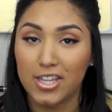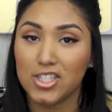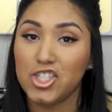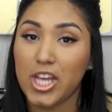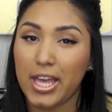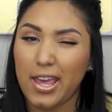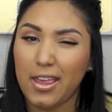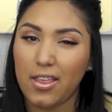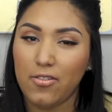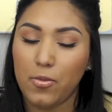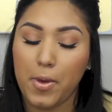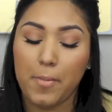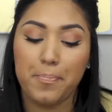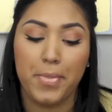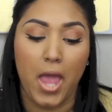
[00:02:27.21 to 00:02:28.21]
JK, love you
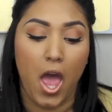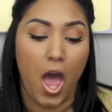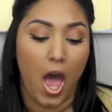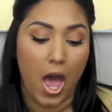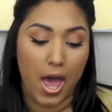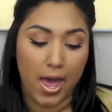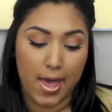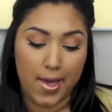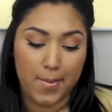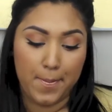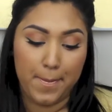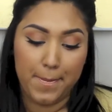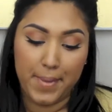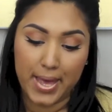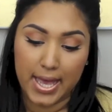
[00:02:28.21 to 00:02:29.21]
mom.
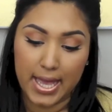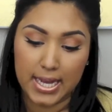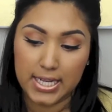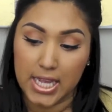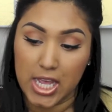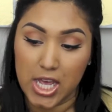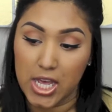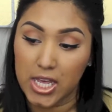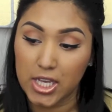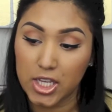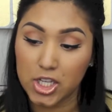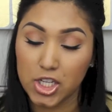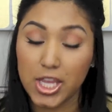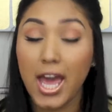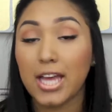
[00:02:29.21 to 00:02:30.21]
Um, but
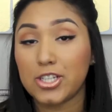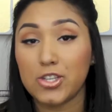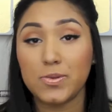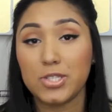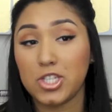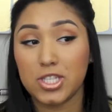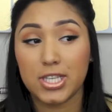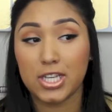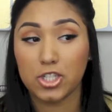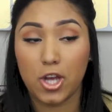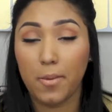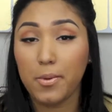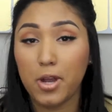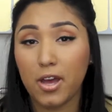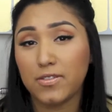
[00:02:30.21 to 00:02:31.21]
yeah, she was just like,
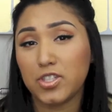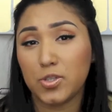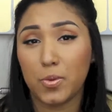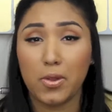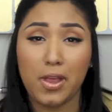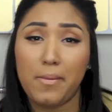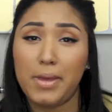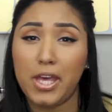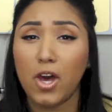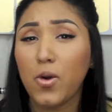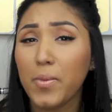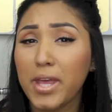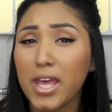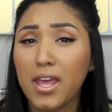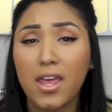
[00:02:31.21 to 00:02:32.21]
chop it off. She won't let me
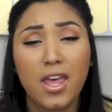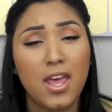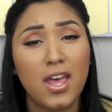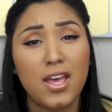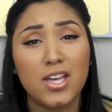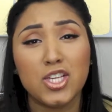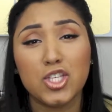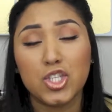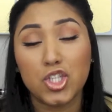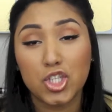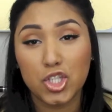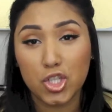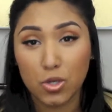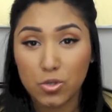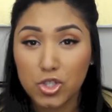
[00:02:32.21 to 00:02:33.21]
comb it.
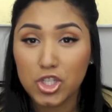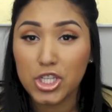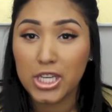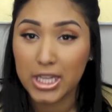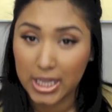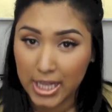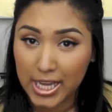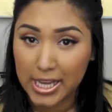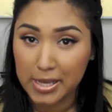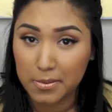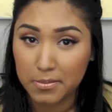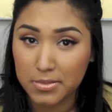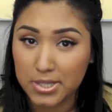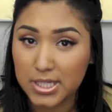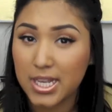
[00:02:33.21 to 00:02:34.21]
So she
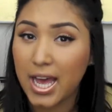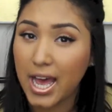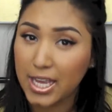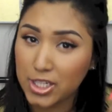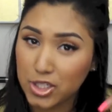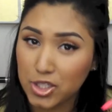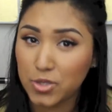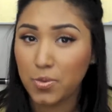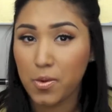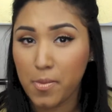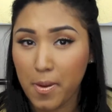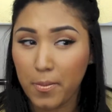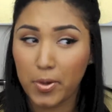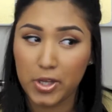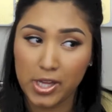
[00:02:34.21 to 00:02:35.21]
claims, I do
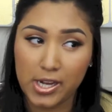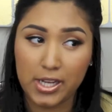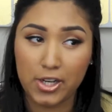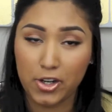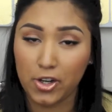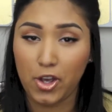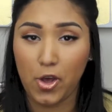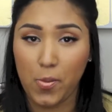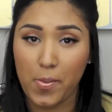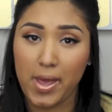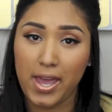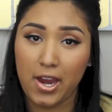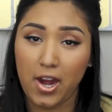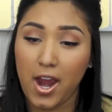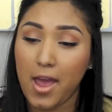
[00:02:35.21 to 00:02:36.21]
remember letting her comb my
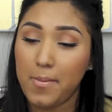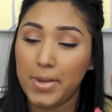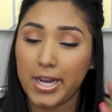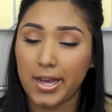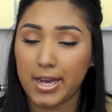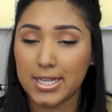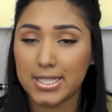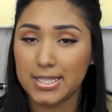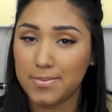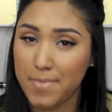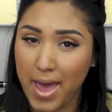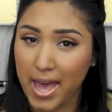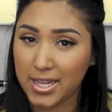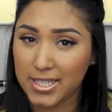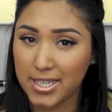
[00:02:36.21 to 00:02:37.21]
hair. I mean, I got
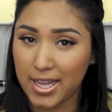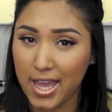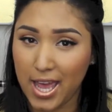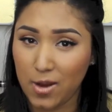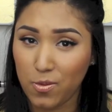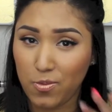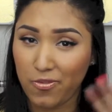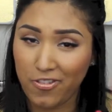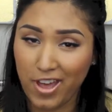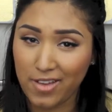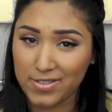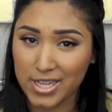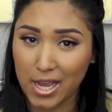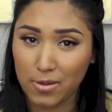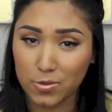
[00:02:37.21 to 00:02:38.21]
smacked in the head
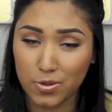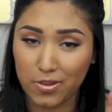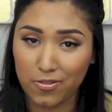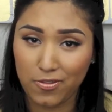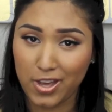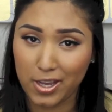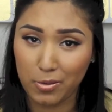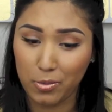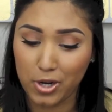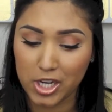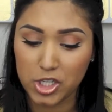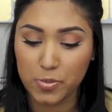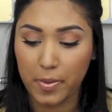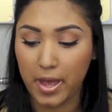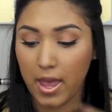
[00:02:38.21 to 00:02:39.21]
five times with a fucking
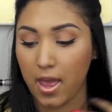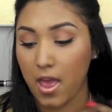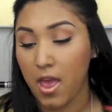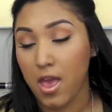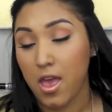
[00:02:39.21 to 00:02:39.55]
brush, but